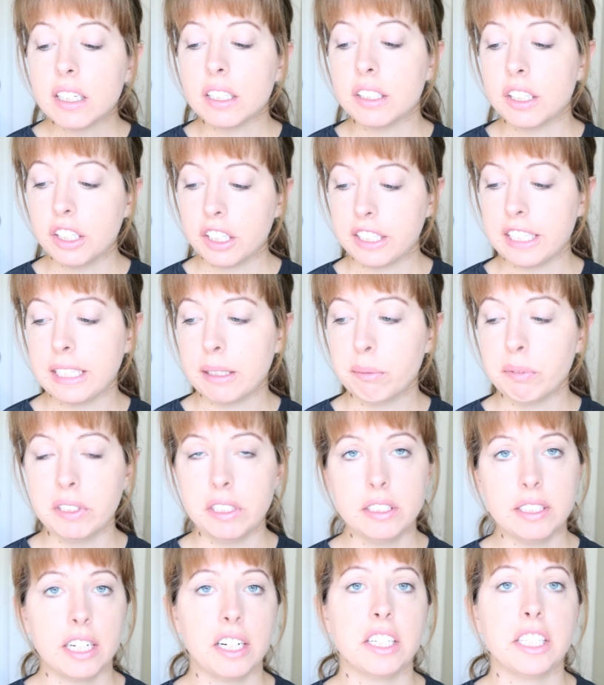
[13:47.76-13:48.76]
another thing I'm going
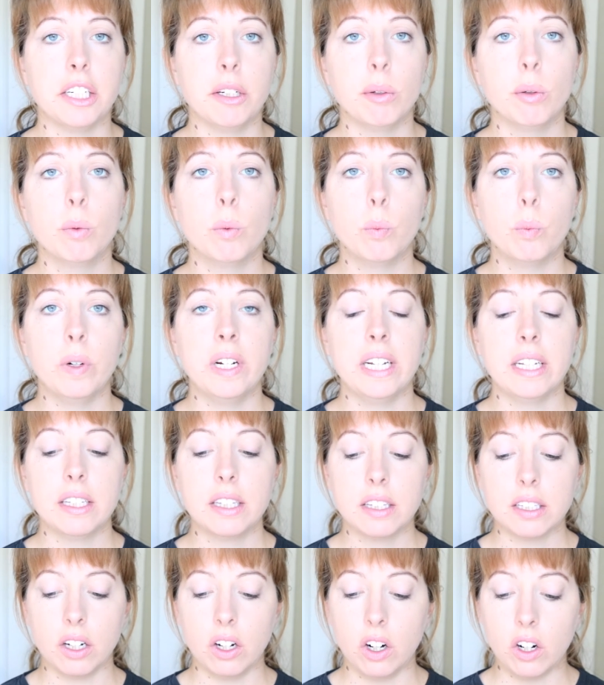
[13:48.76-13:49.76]
to tell you
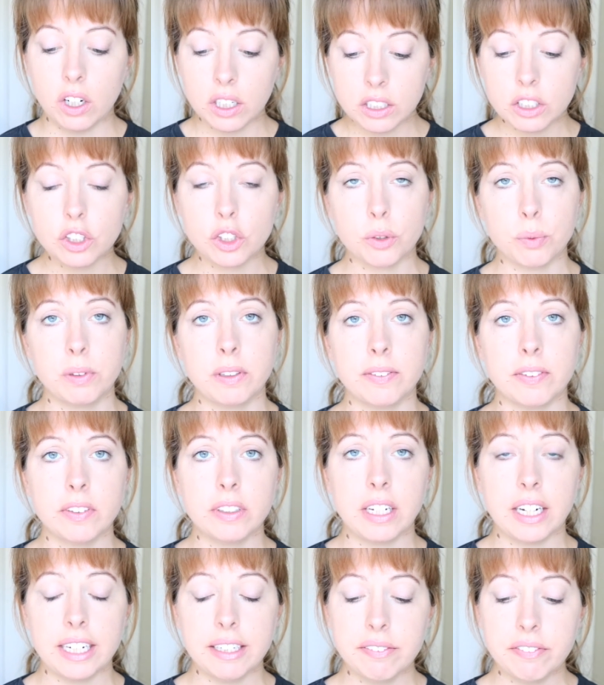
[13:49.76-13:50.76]
with on the swivel
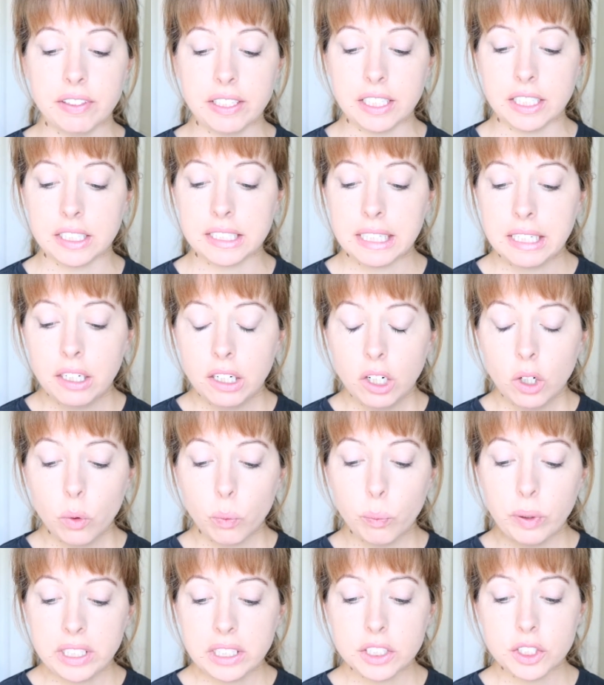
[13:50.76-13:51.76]
knife is
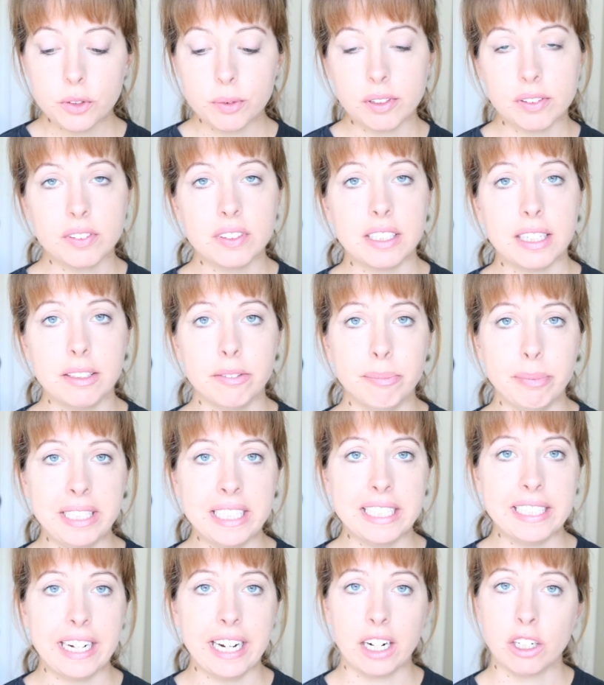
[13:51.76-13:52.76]
with the swivel knife being
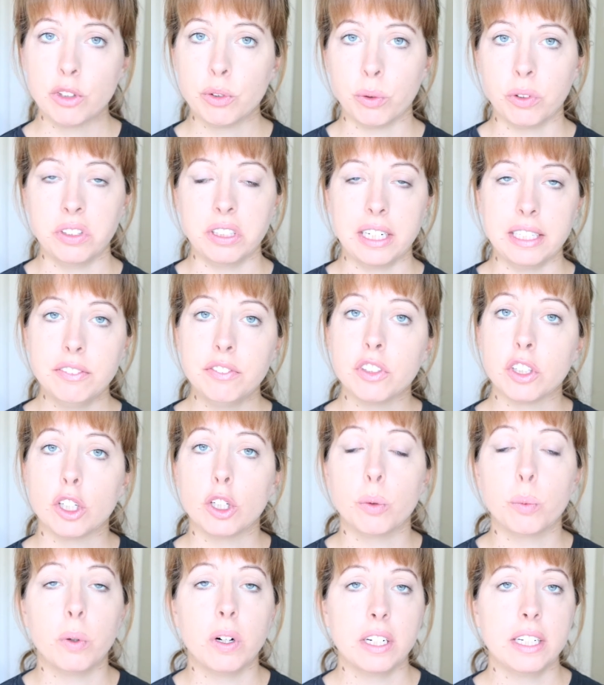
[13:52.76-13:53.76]
an actual knife, you're
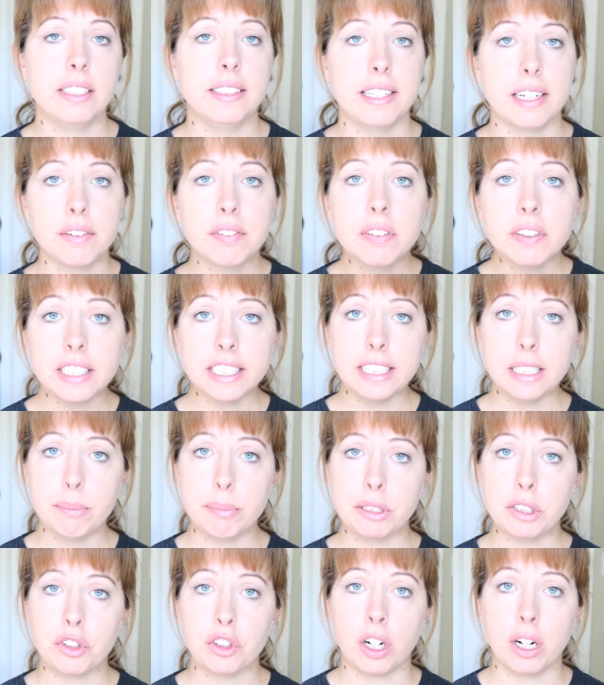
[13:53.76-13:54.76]
going to want to definitely keep
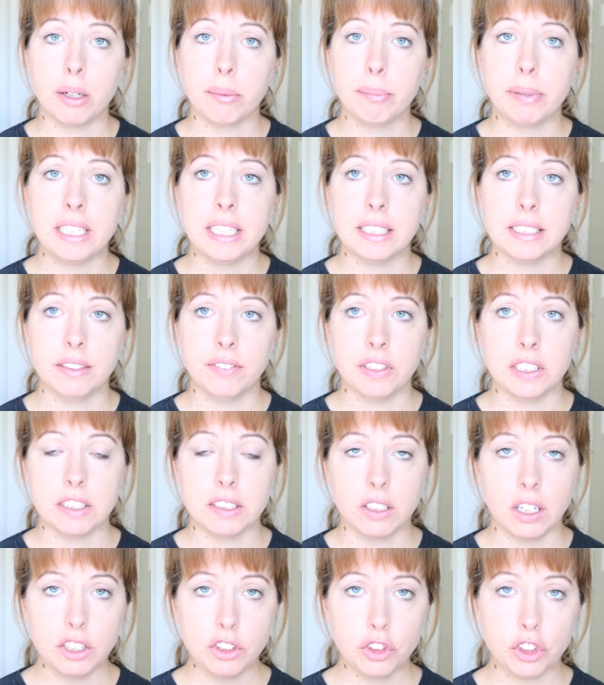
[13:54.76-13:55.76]
it sharp because if it's
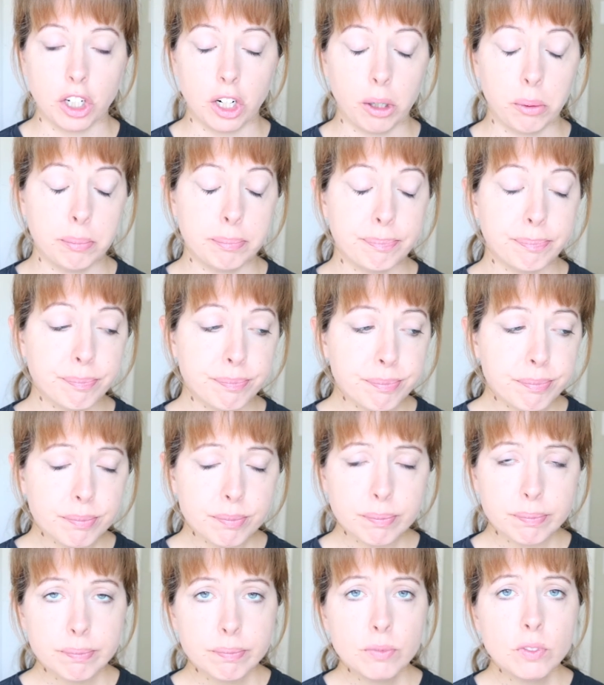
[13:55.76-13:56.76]
not sharp,
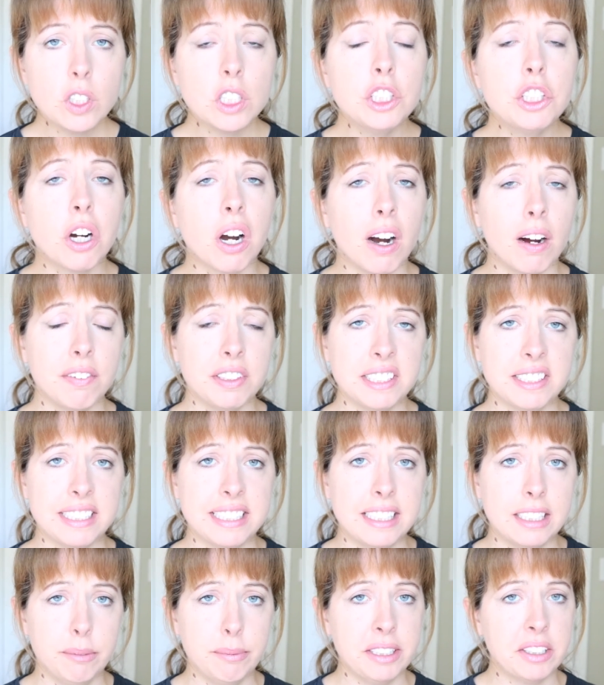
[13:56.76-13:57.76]
you're obviously
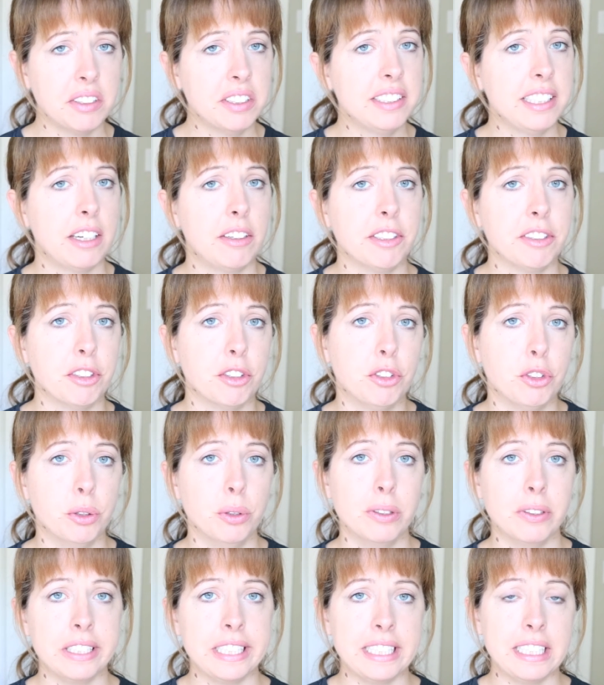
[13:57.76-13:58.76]
going to be able to tell in your
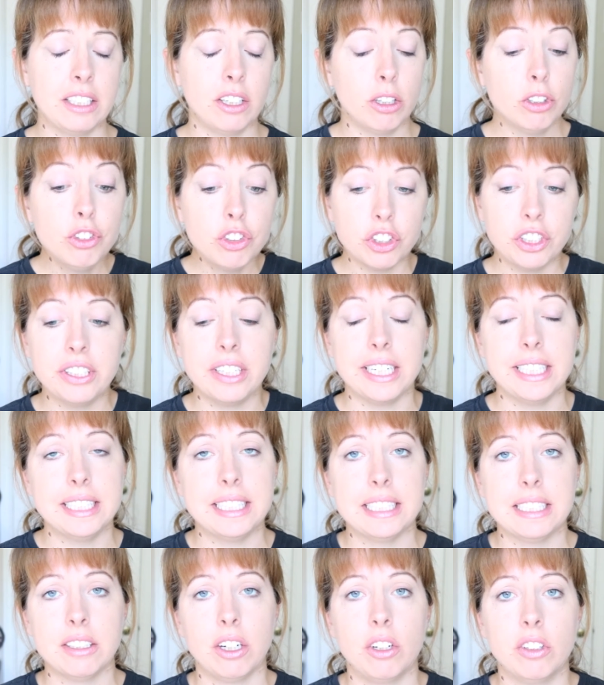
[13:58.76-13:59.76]
tooling. And I'll show you guys
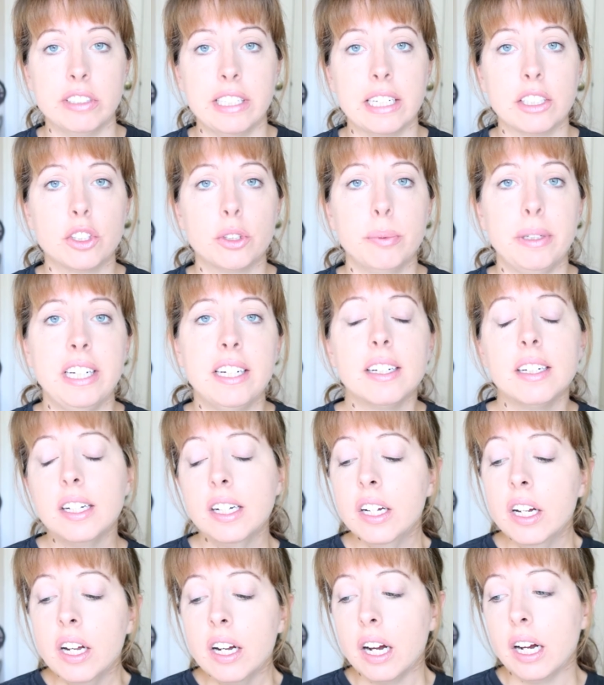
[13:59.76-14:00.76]
this all next week,
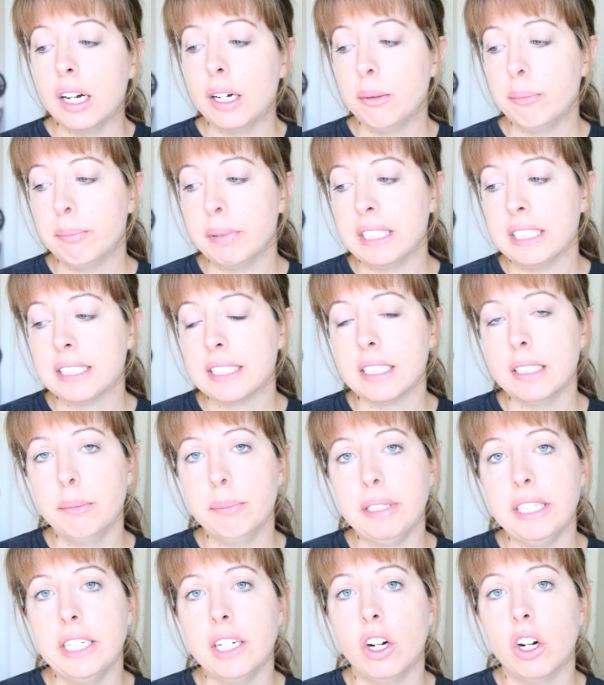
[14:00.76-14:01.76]
um, but it's going to
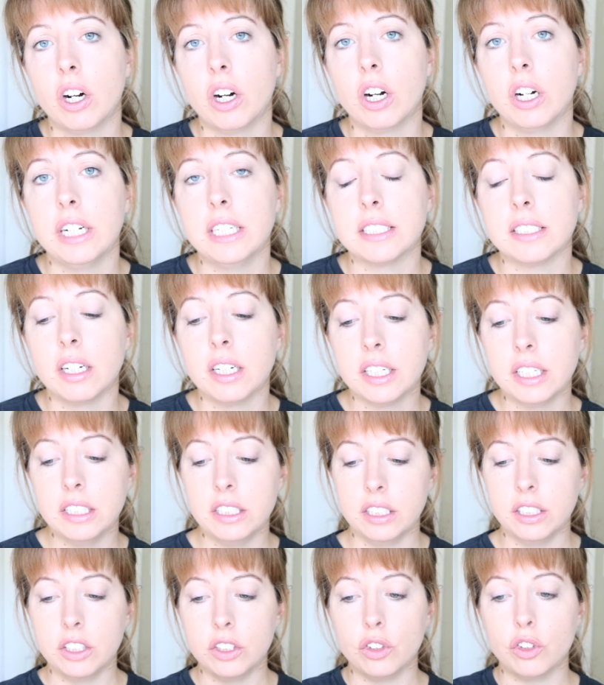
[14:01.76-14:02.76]
be hard. It's not going
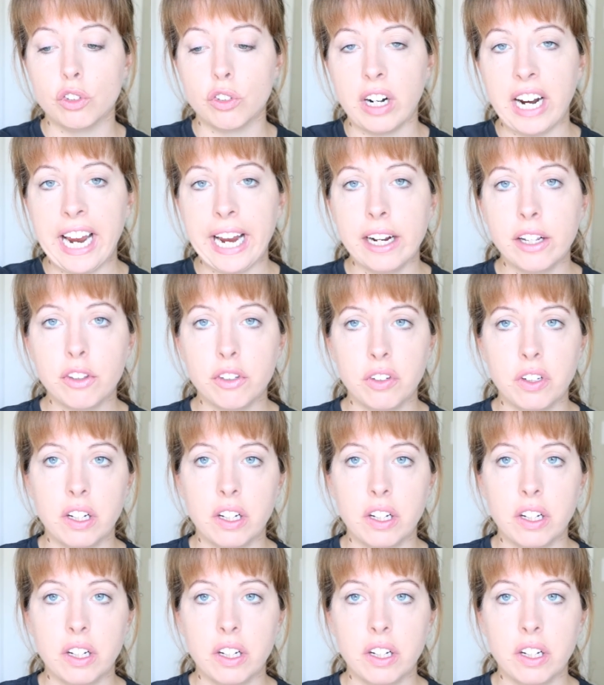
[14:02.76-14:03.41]
to drag through